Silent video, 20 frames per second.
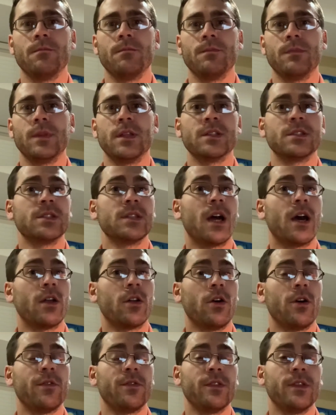it's not
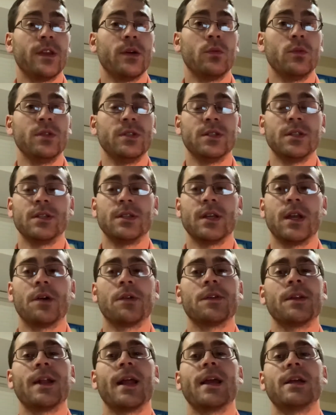often that we sit down
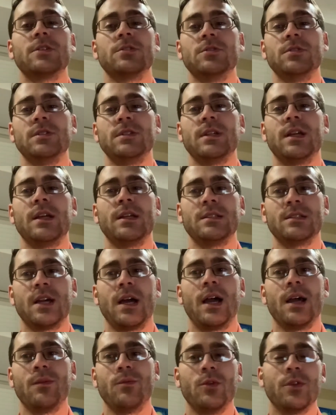and actually take
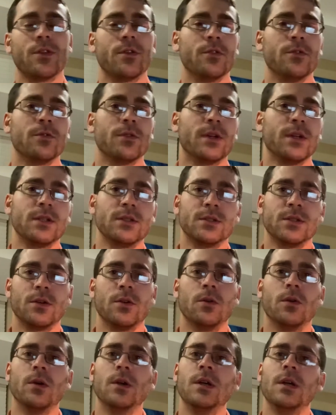time with our drinks.
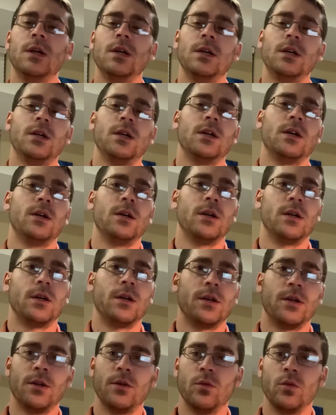So
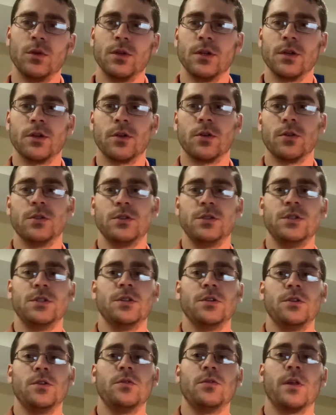I would encourage you to
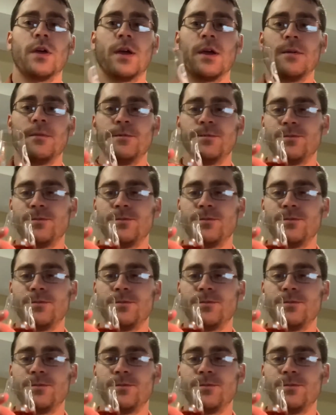do that.